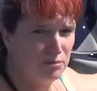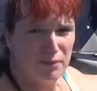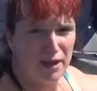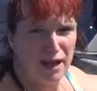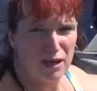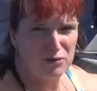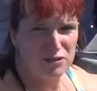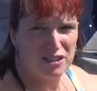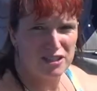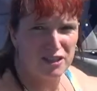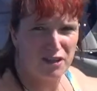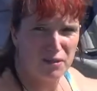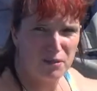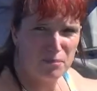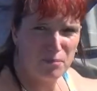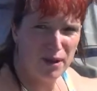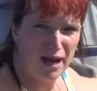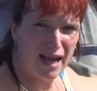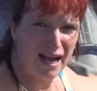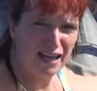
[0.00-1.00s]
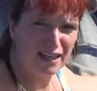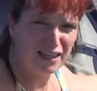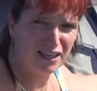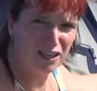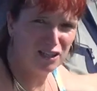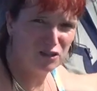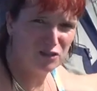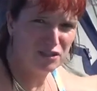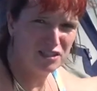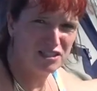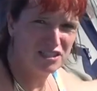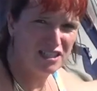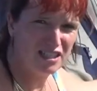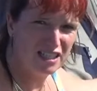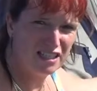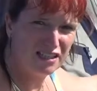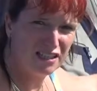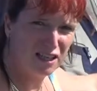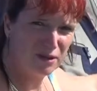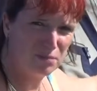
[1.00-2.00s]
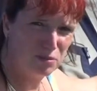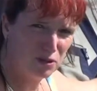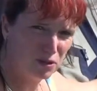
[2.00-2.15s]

and mounted on the back. And you can see that I